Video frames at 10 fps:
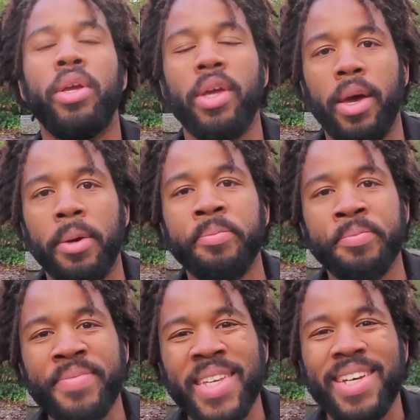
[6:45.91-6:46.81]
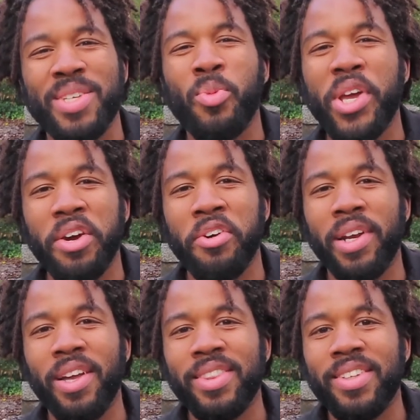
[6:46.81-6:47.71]
Yeah, it's winter
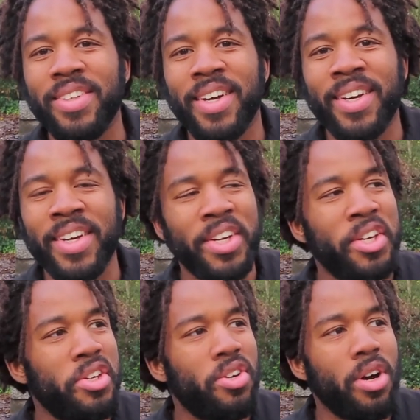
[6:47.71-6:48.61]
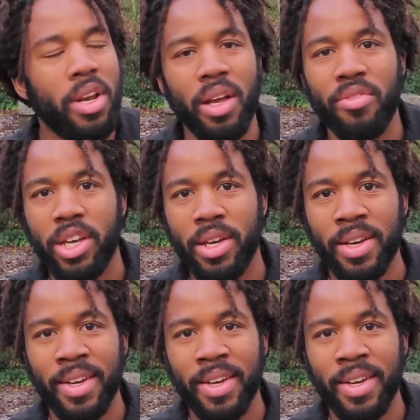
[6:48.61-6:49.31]
in London. You gotta love it.